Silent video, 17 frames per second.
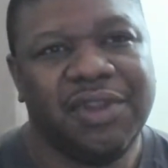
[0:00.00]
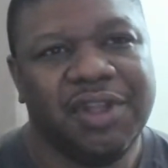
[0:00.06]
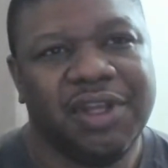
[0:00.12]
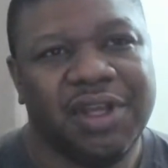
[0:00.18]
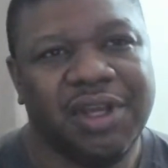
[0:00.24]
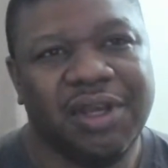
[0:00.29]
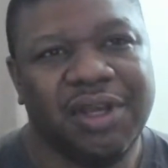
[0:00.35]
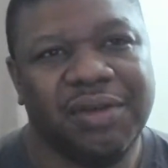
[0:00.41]

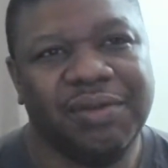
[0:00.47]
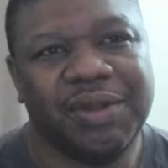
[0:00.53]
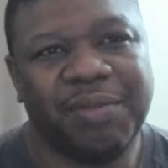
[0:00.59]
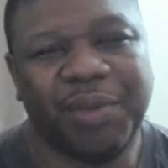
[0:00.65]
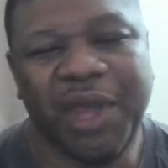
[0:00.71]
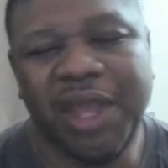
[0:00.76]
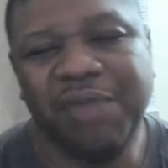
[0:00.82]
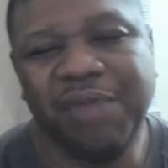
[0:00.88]
And the
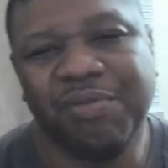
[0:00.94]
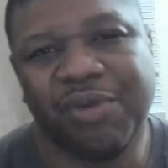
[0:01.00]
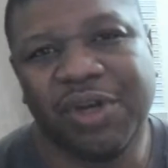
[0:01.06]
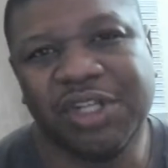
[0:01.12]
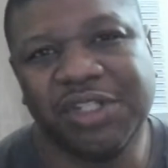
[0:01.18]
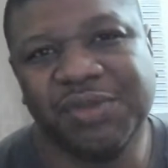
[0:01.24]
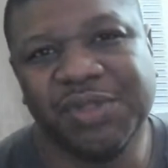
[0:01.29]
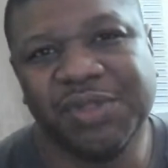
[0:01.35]

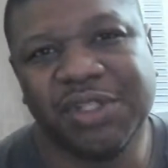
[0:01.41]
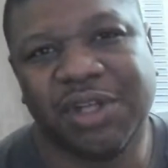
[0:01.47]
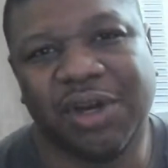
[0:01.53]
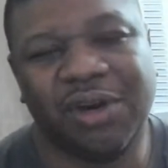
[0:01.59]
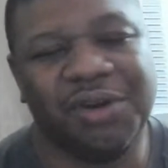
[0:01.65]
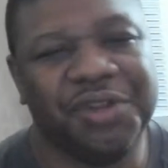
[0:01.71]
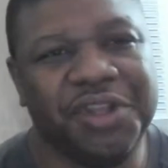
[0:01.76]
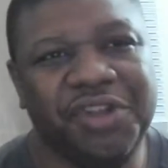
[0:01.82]
paintbrush was
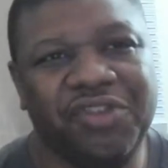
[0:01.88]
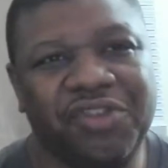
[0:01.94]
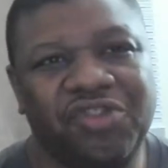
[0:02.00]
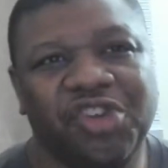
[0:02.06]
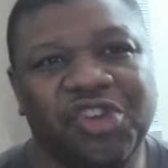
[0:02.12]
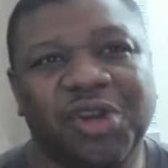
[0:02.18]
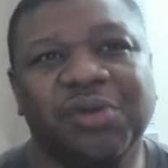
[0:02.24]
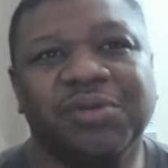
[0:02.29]
all these
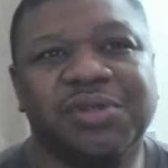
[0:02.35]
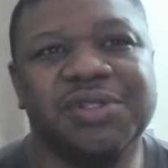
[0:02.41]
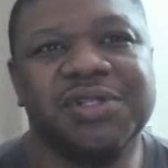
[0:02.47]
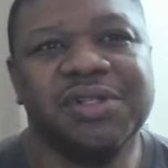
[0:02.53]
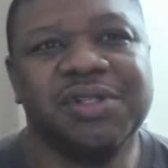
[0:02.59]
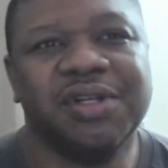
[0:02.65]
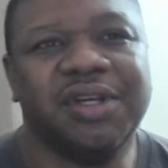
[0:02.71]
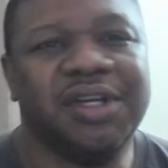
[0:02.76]

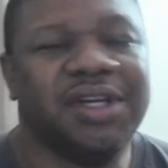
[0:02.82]
jokes.